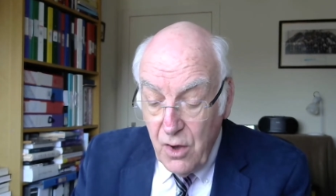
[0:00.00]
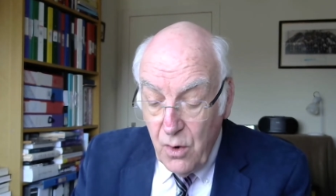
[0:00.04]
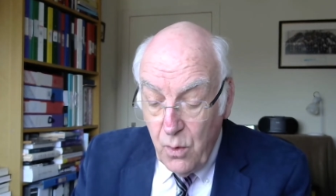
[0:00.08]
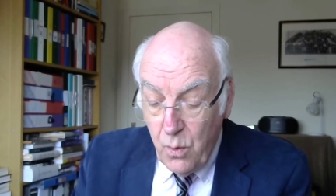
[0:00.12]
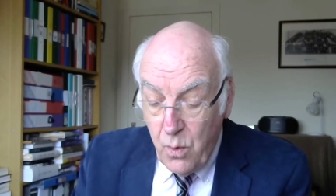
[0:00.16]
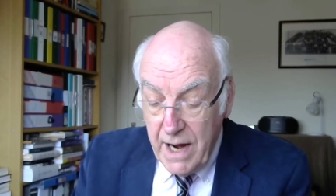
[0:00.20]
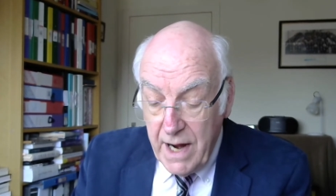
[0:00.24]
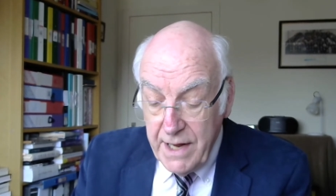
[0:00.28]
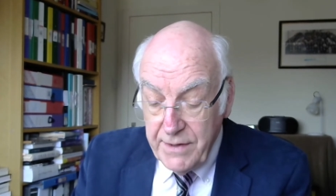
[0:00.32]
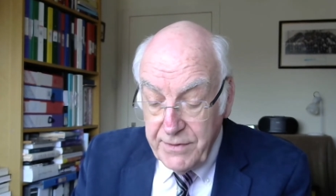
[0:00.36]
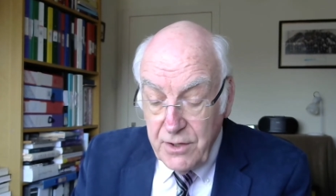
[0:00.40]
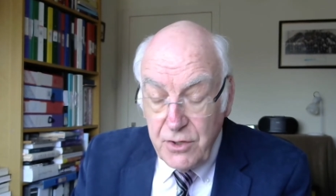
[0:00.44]

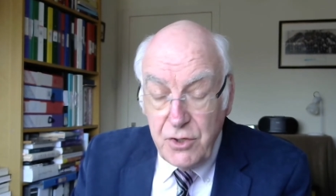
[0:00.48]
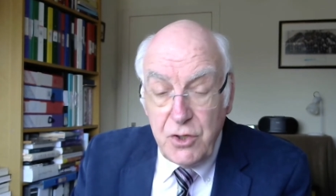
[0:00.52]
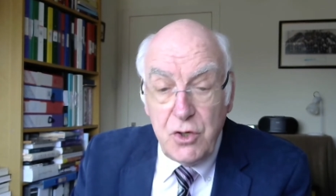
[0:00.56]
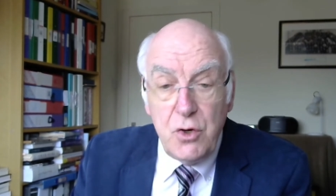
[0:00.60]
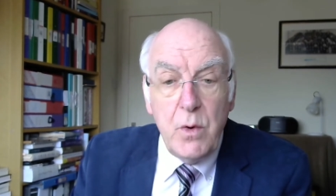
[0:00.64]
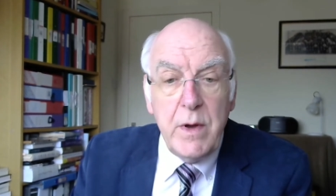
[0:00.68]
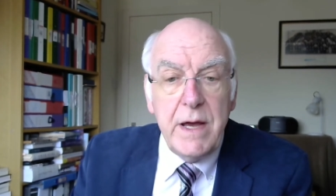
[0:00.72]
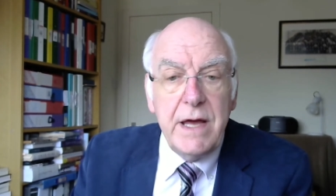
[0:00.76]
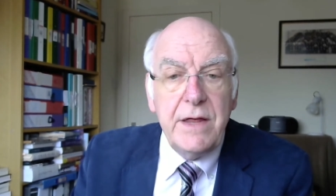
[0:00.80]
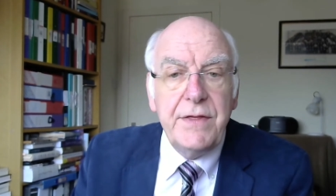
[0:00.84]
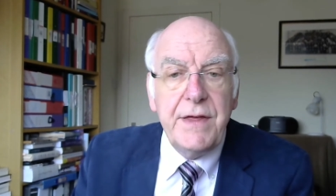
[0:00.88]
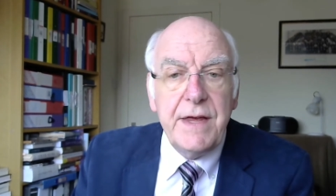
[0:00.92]
why the new
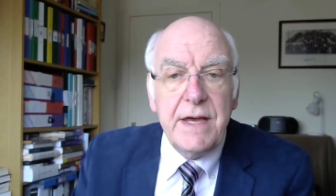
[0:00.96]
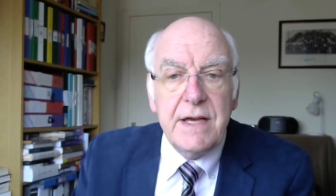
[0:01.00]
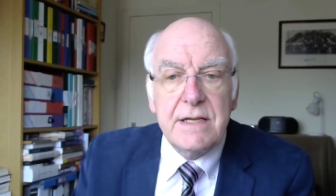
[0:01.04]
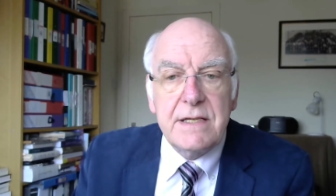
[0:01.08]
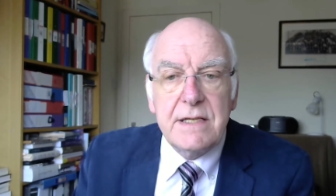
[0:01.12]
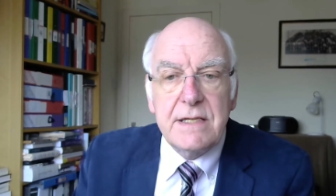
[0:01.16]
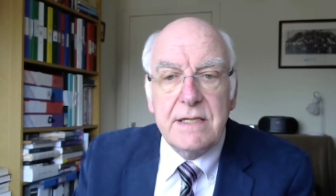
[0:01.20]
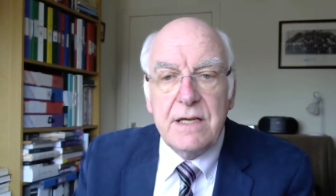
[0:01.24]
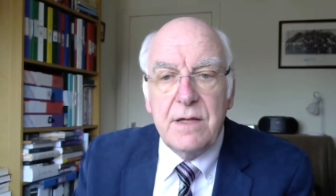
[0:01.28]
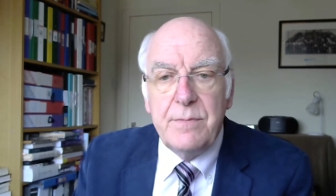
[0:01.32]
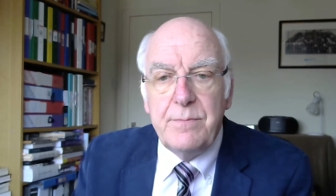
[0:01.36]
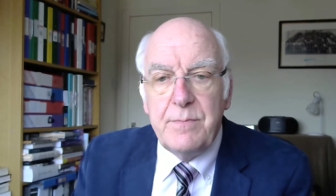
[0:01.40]

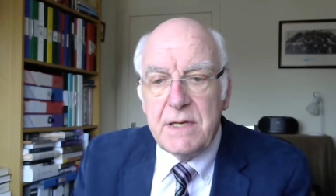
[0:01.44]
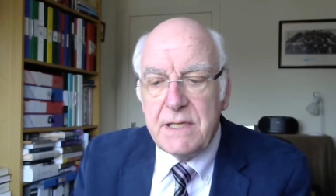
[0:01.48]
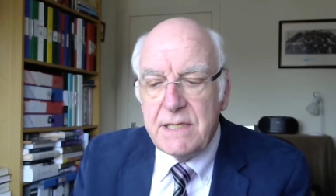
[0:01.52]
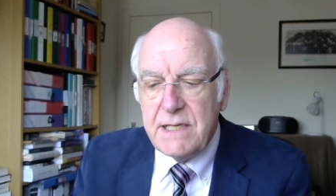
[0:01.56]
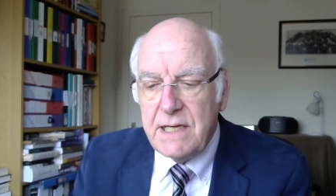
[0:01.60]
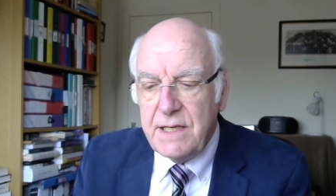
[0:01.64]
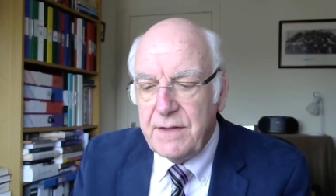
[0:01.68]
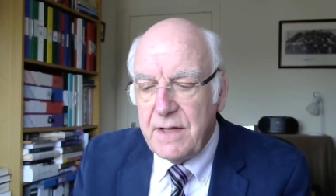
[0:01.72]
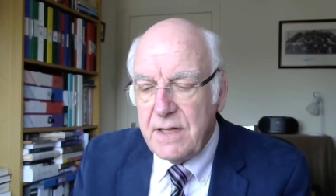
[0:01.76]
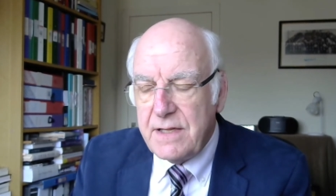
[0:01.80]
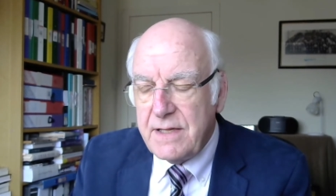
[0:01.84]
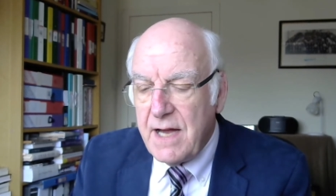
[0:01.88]
atheists are
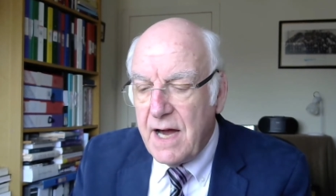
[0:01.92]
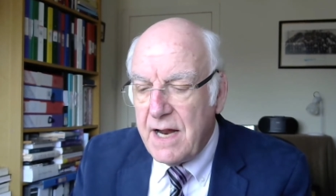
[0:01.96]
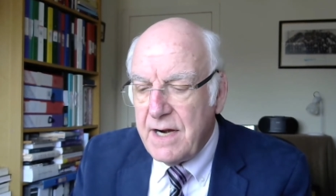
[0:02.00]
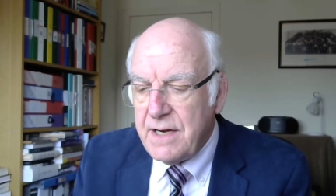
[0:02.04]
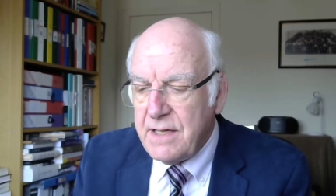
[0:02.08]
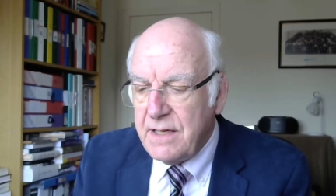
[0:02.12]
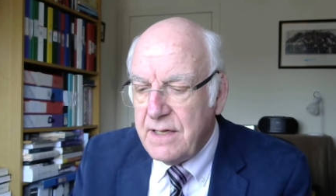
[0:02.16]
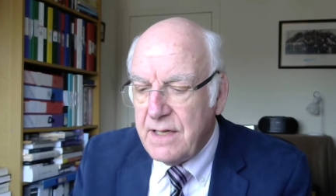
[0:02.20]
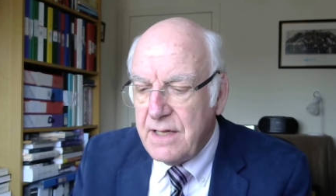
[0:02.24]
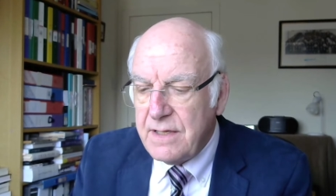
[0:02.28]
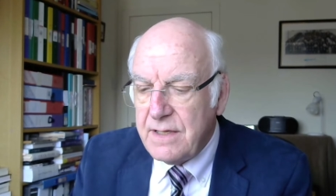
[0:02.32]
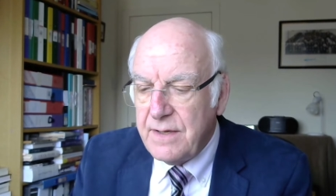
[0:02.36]
missing the
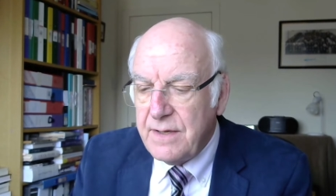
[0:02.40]
target.